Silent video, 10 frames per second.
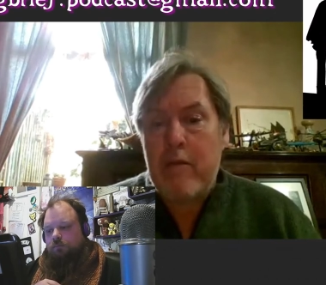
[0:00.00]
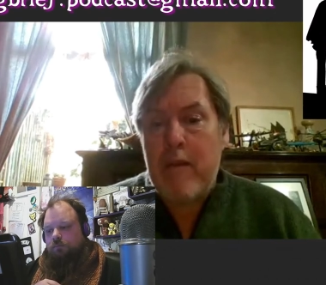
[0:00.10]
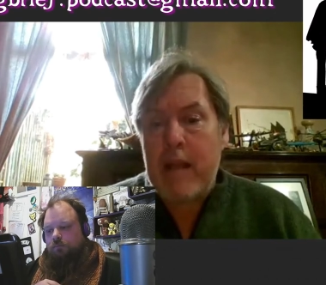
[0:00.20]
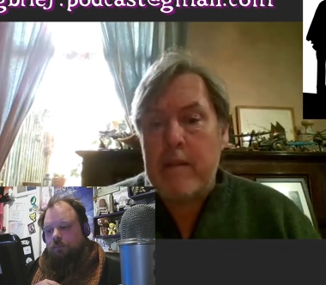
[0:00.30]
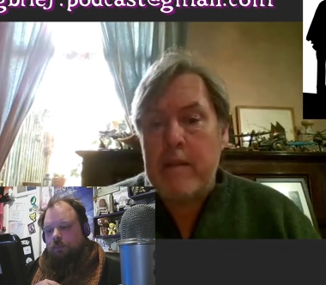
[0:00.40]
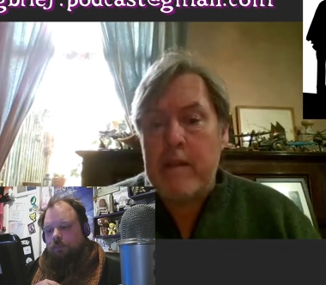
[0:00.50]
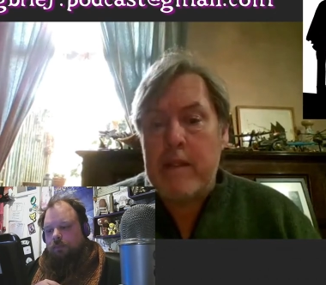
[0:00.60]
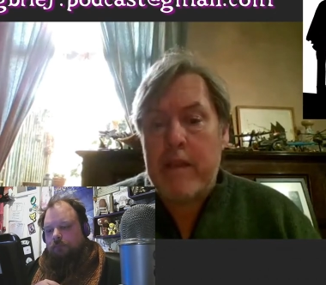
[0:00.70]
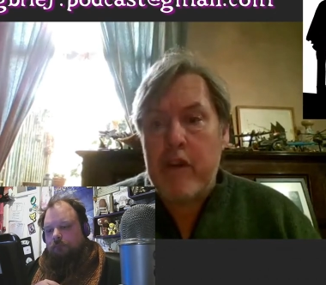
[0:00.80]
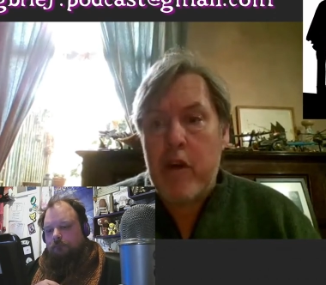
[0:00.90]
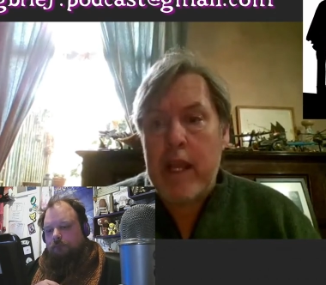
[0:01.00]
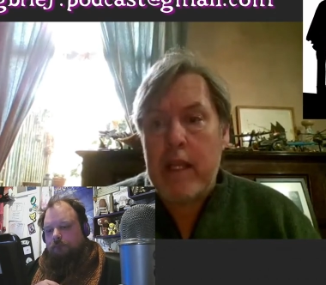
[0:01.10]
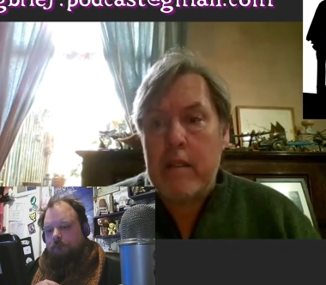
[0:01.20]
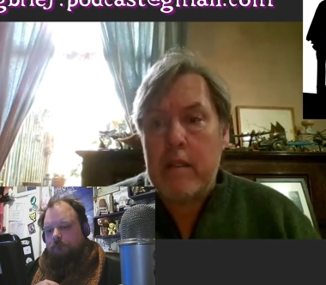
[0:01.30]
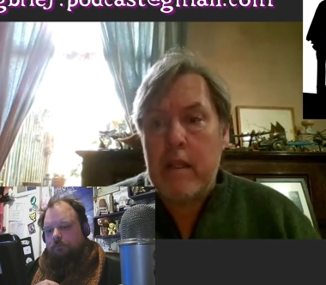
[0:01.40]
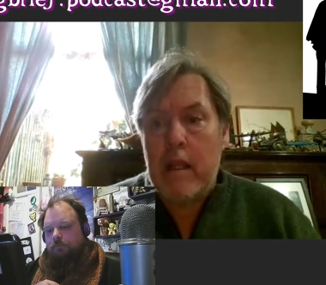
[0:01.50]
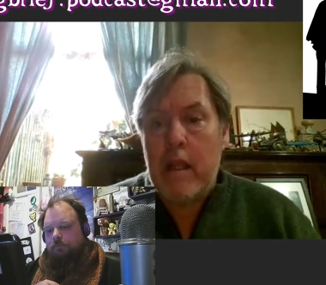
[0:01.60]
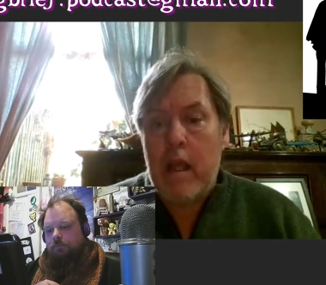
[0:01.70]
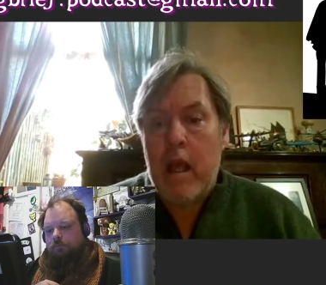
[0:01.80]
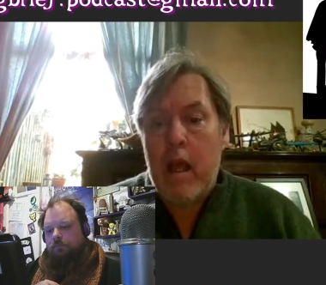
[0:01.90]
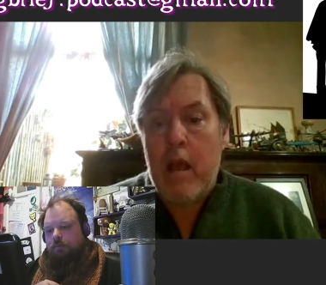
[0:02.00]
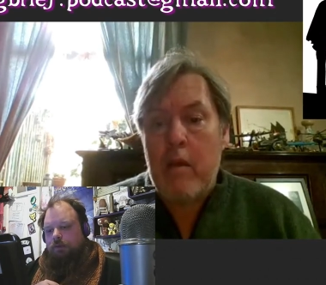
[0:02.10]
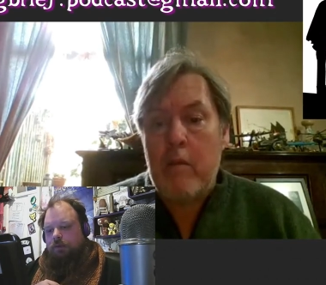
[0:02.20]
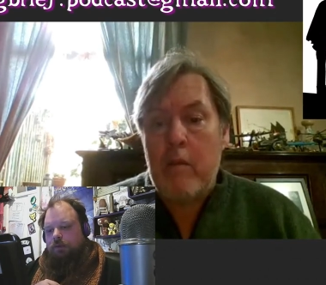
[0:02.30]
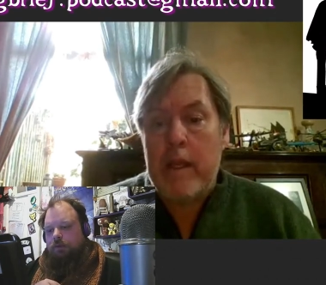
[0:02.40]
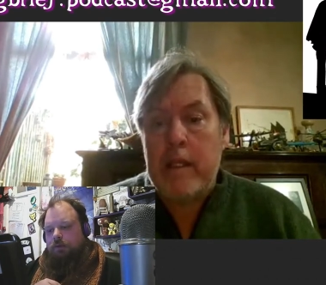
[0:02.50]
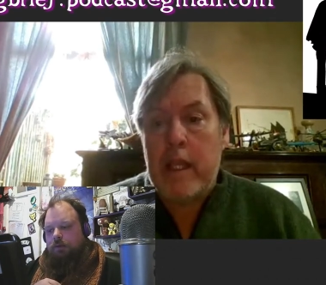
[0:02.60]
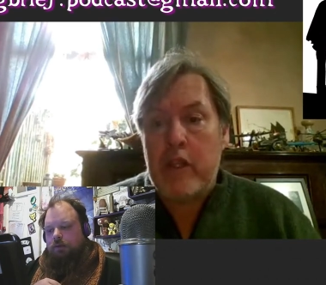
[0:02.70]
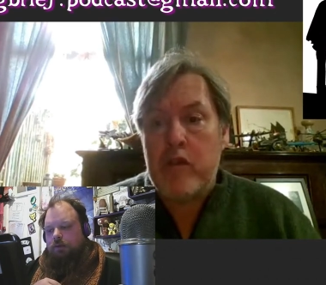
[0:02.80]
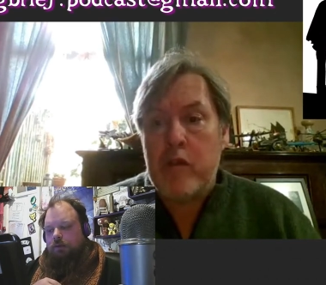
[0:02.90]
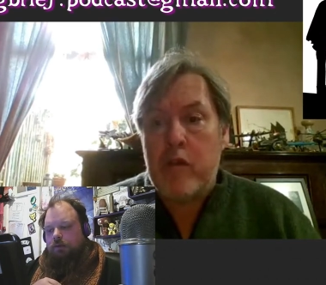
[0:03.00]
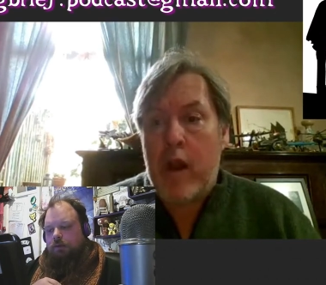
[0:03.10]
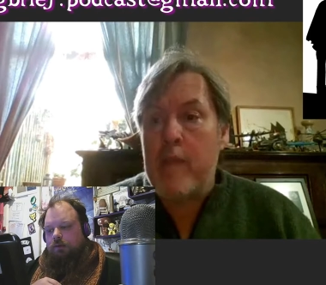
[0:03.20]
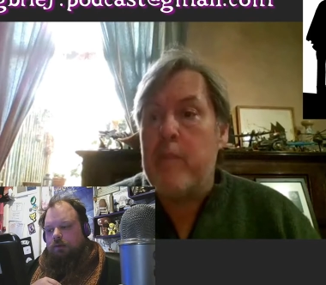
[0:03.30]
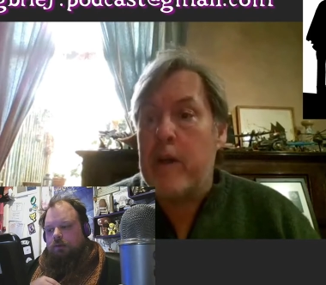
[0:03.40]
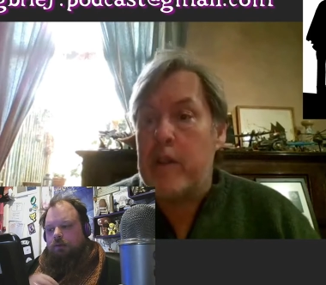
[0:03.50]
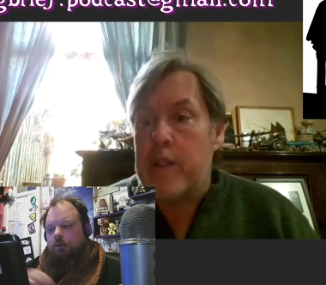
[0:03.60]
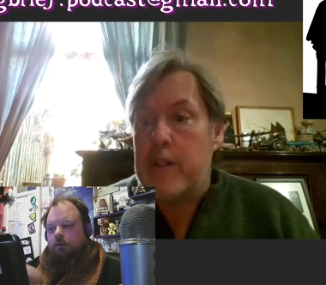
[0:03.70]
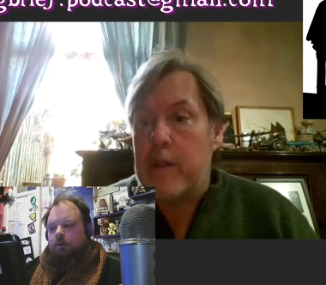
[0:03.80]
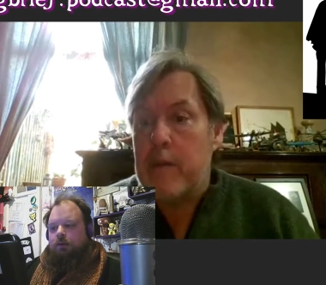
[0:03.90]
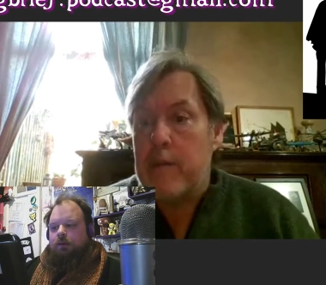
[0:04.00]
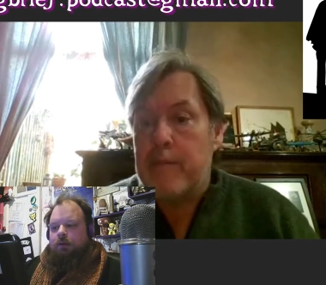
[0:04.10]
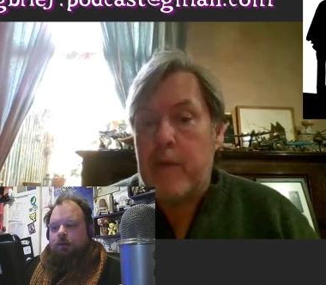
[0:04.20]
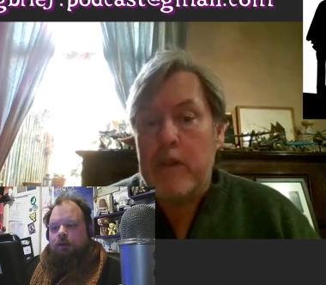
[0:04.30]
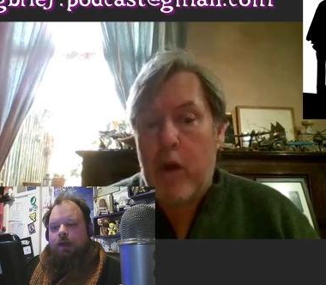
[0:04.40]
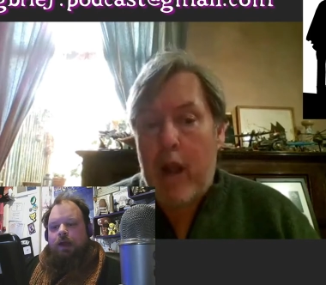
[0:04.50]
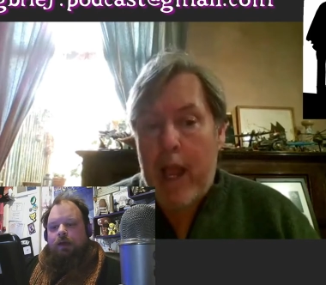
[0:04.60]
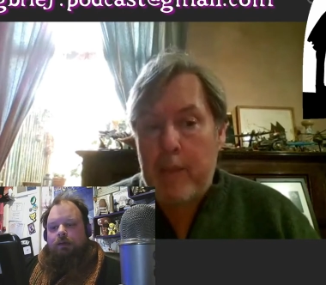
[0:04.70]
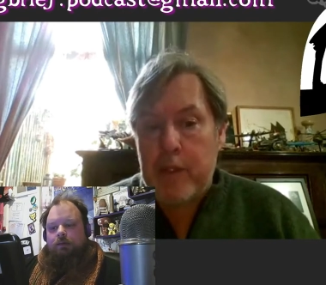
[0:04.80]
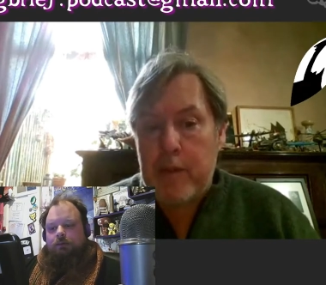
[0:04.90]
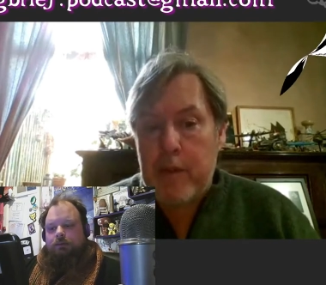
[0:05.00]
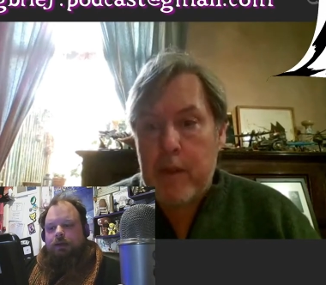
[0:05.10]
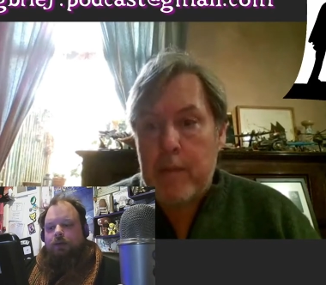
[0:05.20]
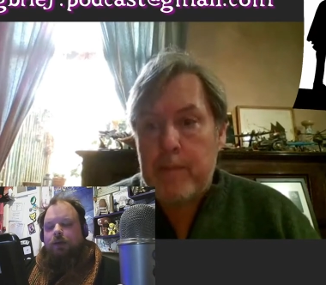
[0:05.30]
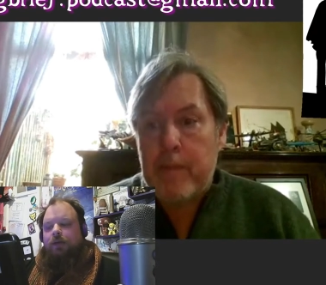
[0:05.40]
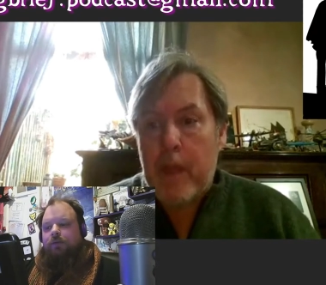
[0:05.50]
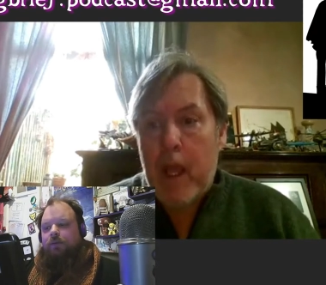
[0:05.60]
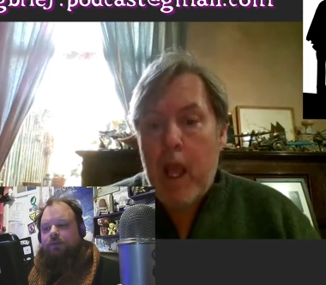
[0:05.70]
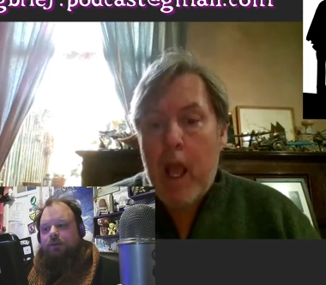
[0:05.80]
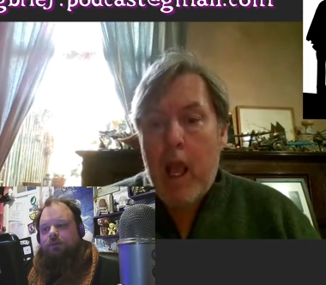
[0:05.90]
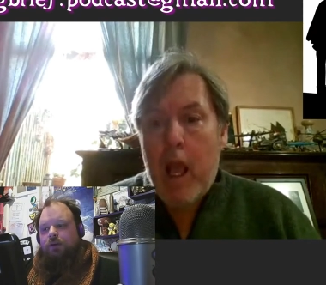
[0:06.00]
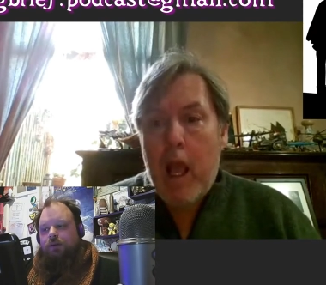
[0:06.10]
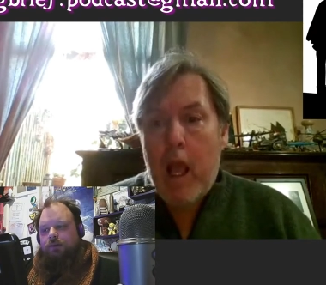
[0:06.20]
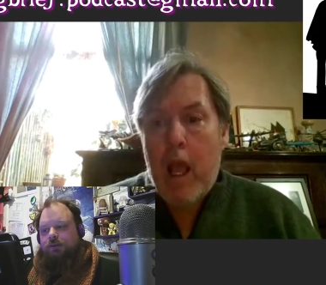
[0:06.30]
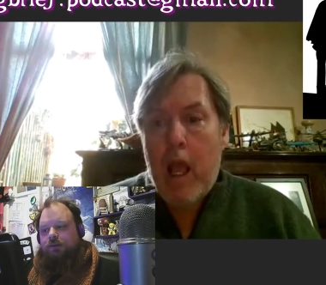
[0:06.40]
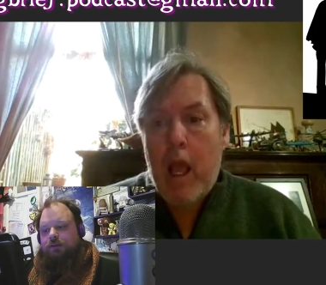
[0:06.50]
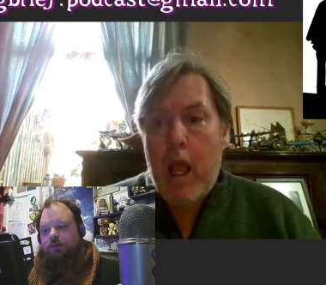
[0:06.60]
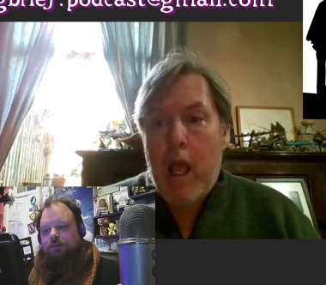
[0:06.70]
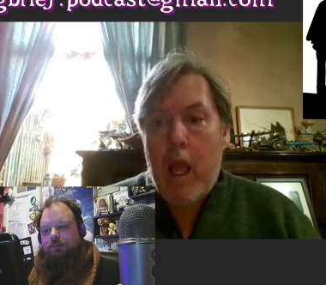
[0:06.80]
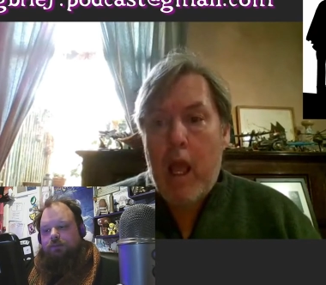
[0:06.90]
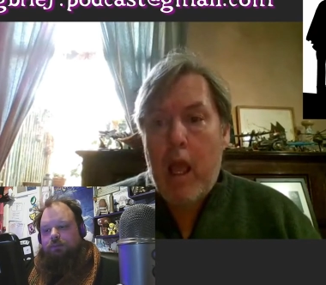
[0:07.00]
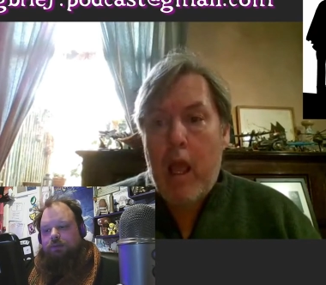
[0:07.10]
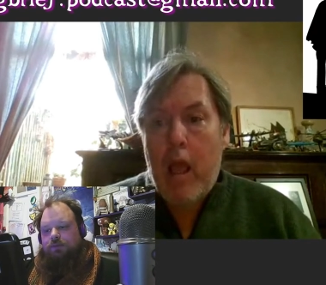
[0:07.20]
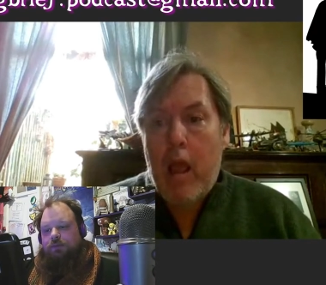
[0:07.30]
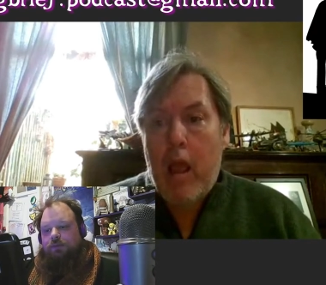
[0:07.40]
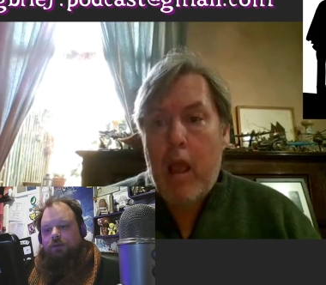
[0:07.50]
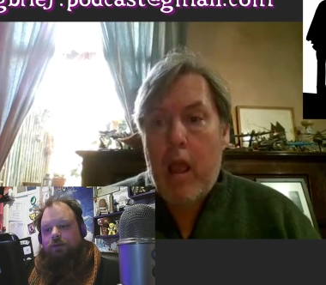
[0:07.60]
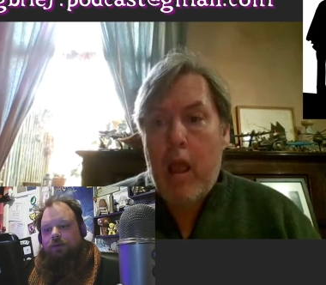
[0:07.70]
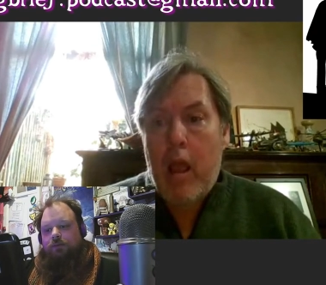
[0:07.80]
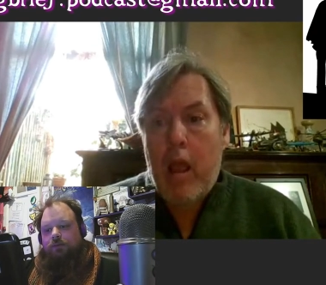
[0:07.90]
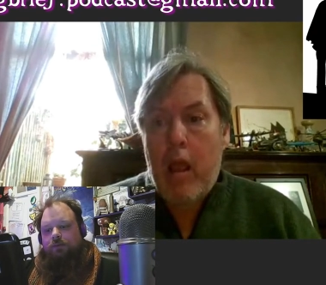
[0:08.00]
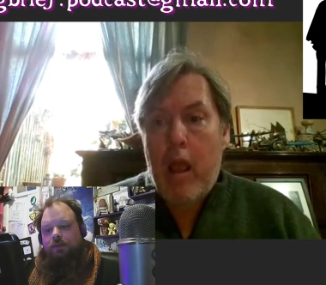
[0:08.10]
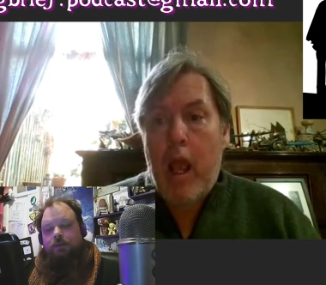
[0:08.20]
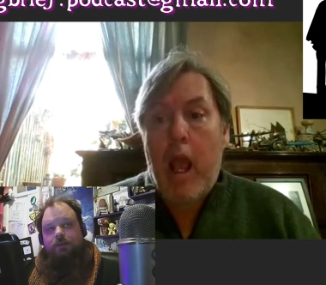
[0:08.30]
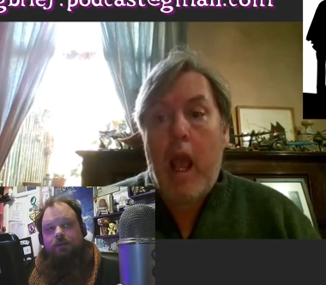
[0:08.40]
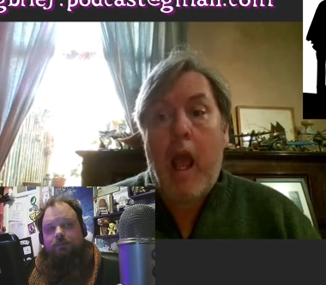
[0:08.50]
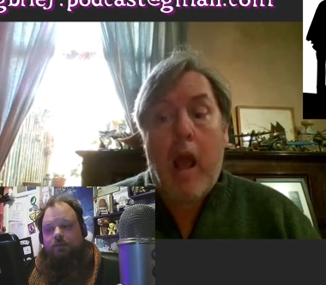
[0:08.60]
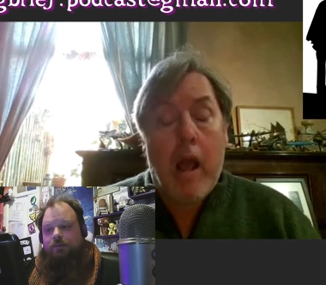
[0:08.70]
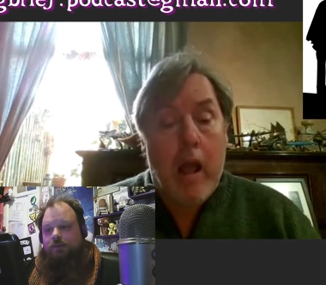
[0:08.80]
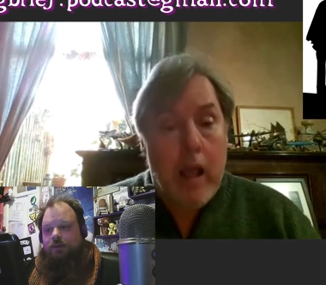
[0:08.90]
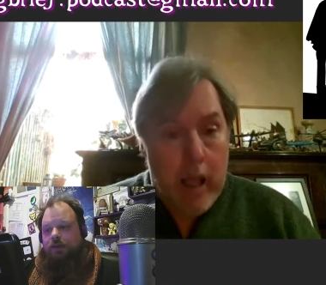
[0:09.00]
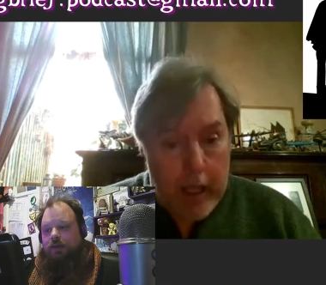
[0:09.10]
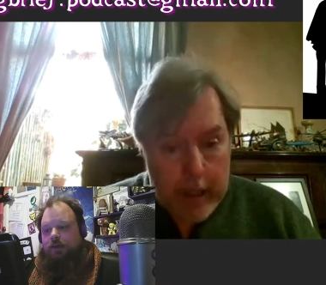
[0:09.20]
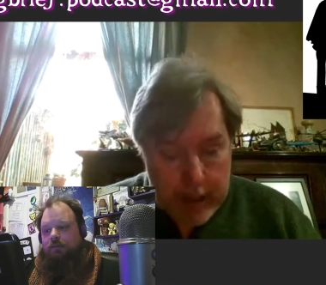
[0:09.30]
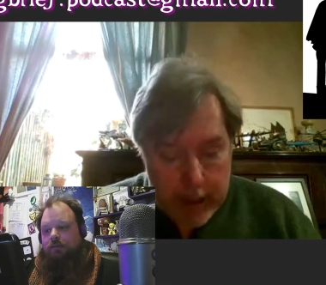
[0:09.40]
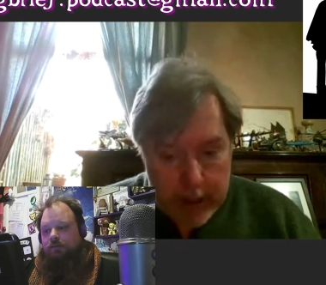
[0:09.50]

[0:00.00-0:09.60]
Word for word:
Speaker 1: around seven or eight uh, industrial crane barges. Yeah, crabs.
Speaker 2: yeah. Well, and they've gone so far as to as to publish photographs of these ships uh,